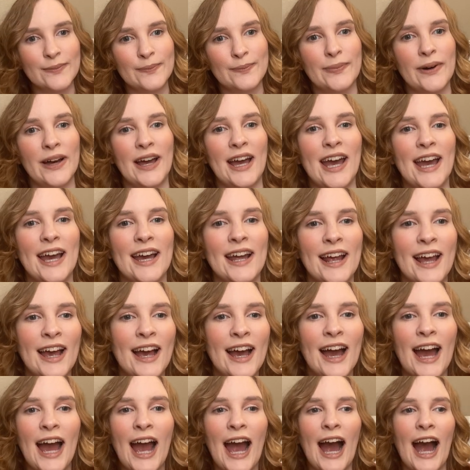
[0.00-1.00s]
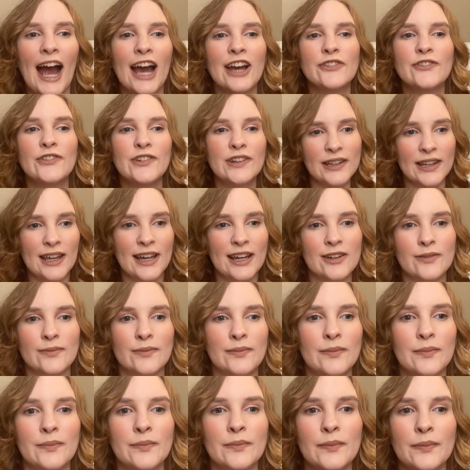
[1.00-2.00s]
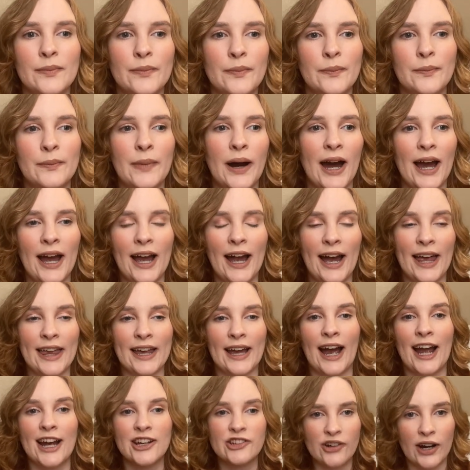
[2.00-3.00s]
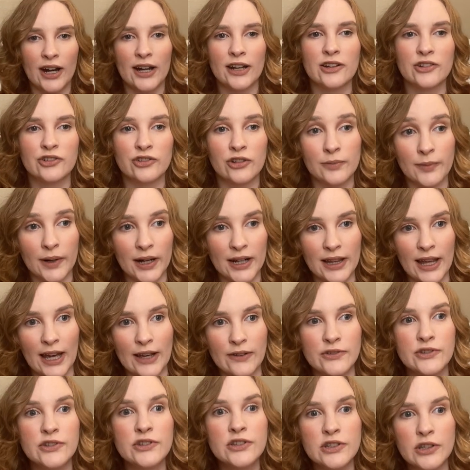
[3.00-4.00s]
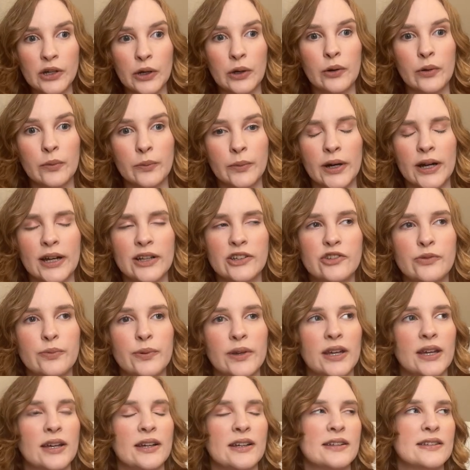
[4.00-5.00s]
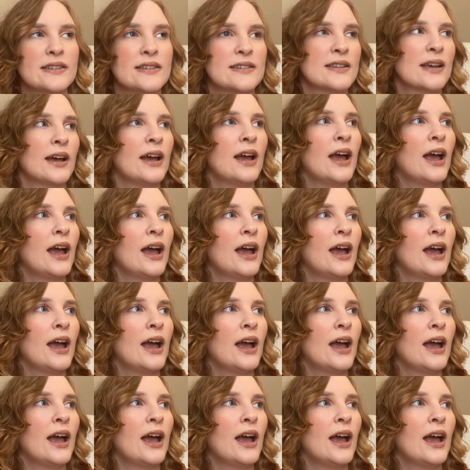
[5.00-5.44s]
but I feel like I try to control my life so much because